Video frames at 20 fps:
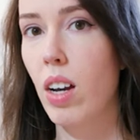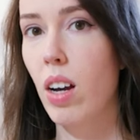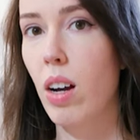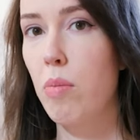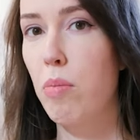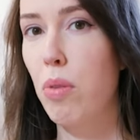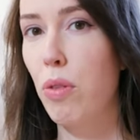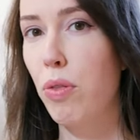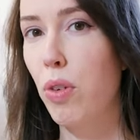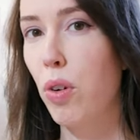
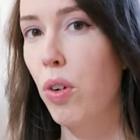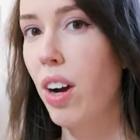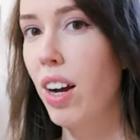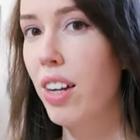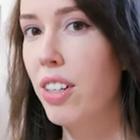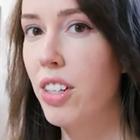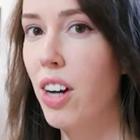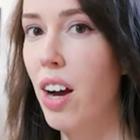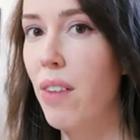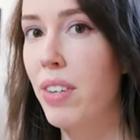Before I
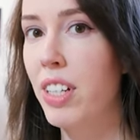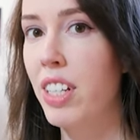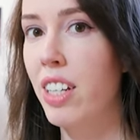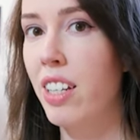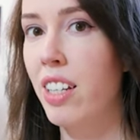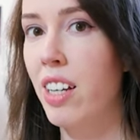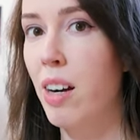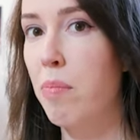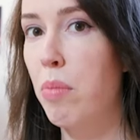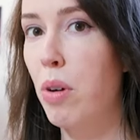dive into
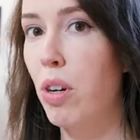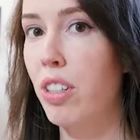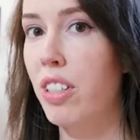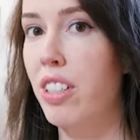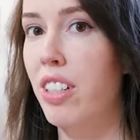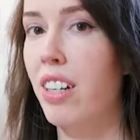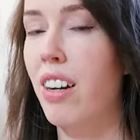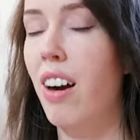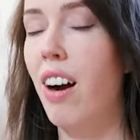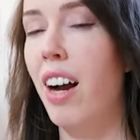the
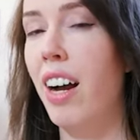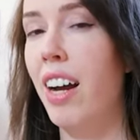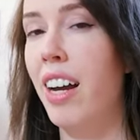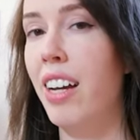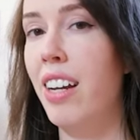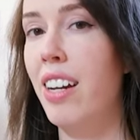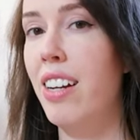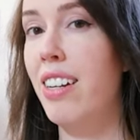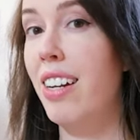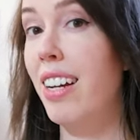unboxing
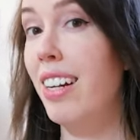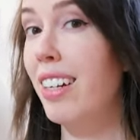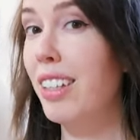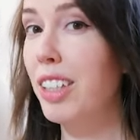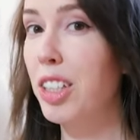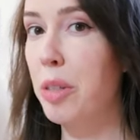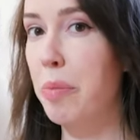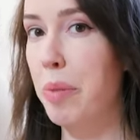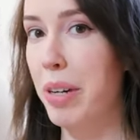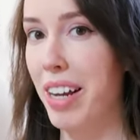I need a
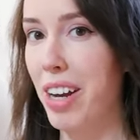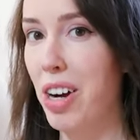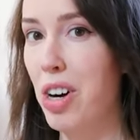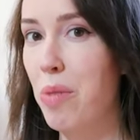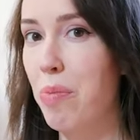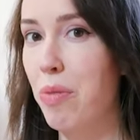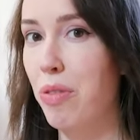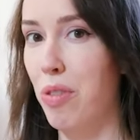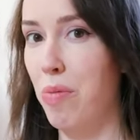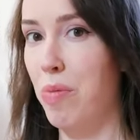little bit of
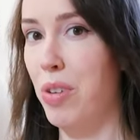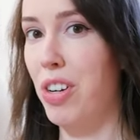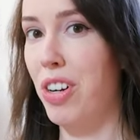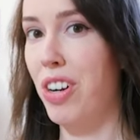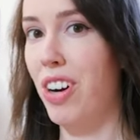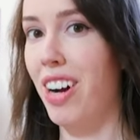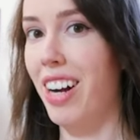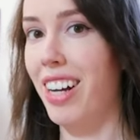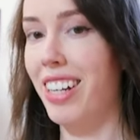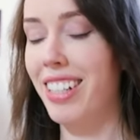help from you
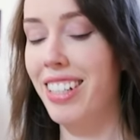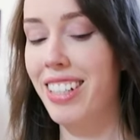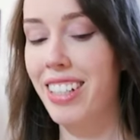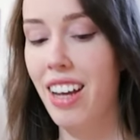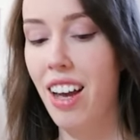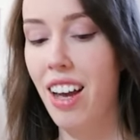guys.